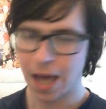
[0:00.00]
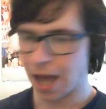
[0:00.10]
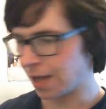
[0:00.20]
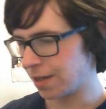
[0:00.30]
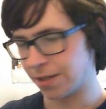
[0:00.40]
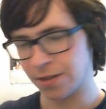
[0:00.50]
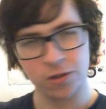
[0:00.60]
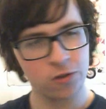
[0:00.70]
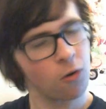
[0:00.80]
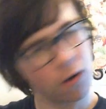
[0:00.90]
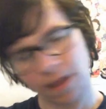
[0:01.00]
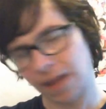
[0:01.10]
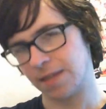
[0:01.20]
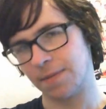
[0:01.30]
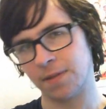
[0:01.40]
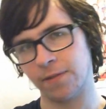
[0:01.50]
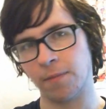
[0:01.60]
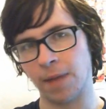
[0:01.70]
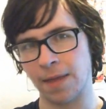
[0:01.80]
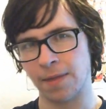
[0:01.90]
And the storylines in this
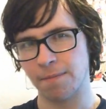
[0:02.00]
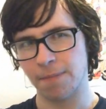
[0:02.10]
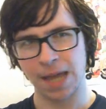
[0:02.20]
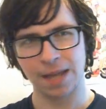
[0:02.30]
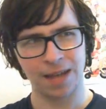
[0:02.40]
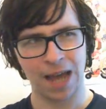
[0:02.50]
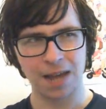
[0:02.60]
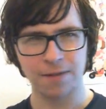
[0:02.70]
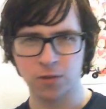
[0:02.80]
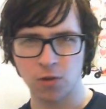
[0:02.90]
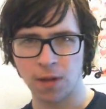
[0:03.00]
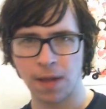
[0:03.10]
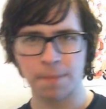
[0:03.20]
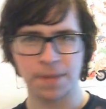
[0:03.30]
film, like the main kind of storyline,